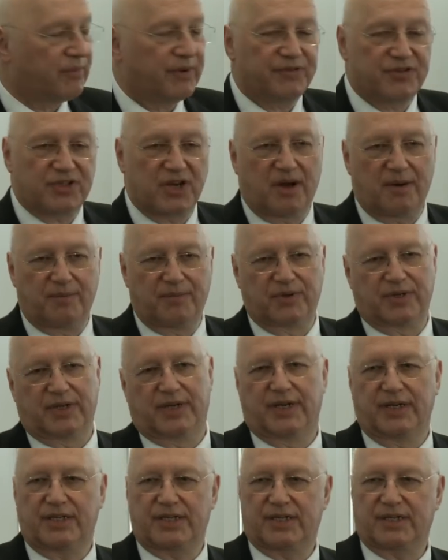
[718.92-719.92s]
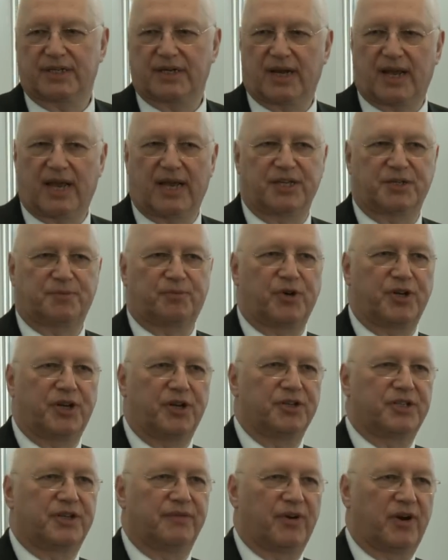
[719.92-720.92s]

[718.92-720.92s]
we've sampled it has produced a